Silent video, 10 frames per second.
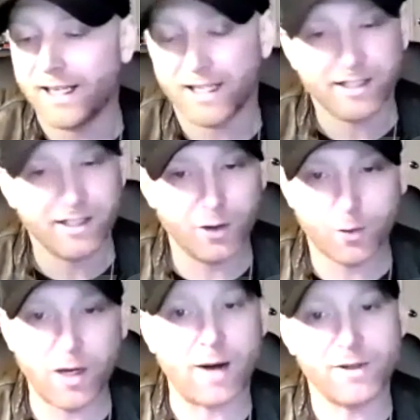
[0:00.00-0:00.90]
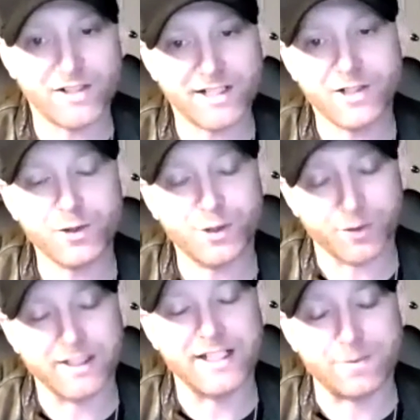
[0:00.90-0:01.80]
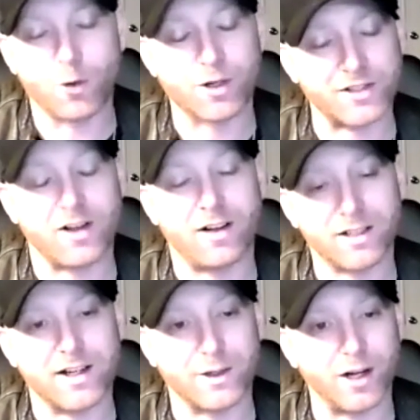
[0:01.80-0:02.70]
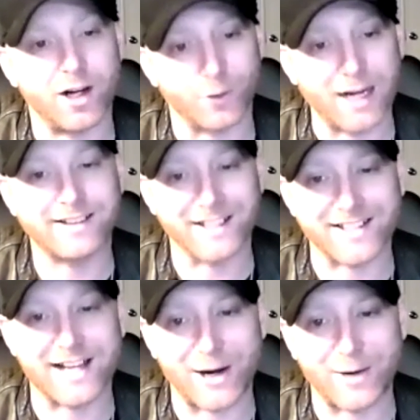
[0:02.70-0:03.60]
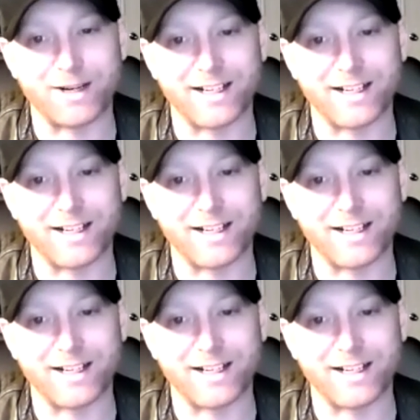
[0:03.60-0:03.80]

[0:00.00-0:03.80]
I was scheduled to release more songs on Wreck This Town, but,